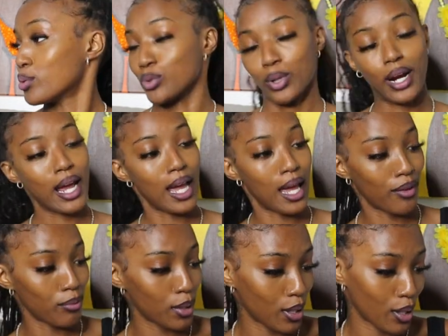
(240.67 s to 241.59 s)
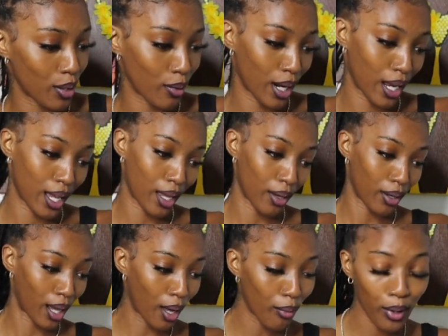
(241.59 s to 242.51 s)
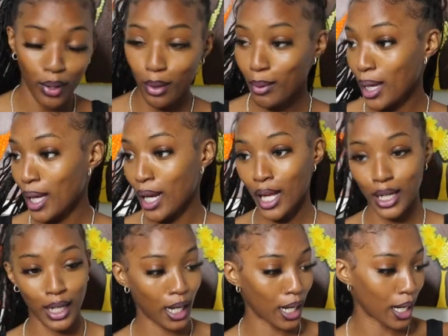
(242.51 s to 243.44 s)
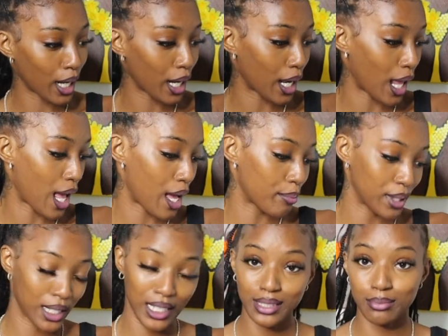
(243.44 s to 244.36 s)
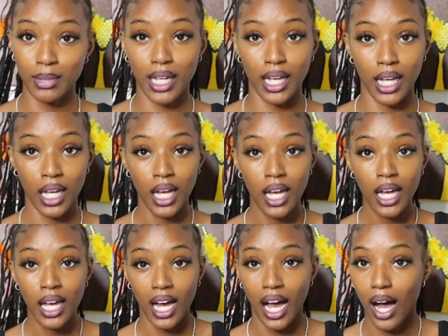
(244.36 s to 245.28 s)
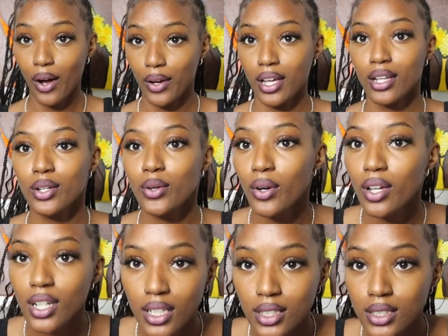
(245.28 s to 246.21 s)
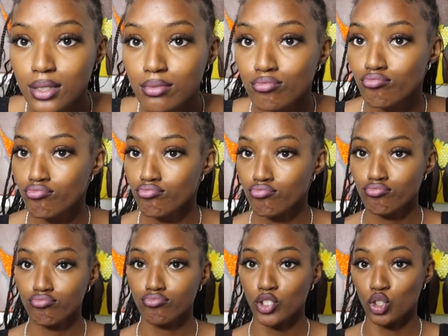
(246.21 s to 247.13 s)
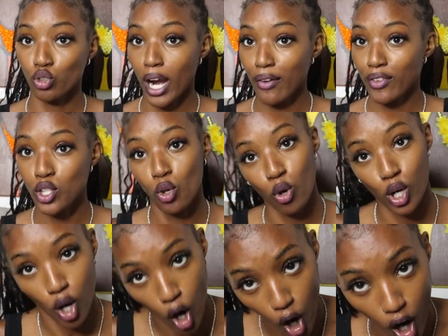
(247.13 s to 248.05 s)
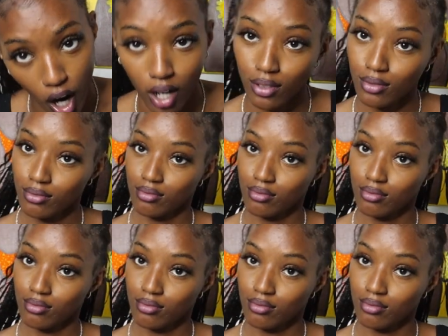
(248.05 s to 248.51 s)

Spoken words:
drive me around. I want to be in that, da-da-da-da. But this man, all he doing is driving your car.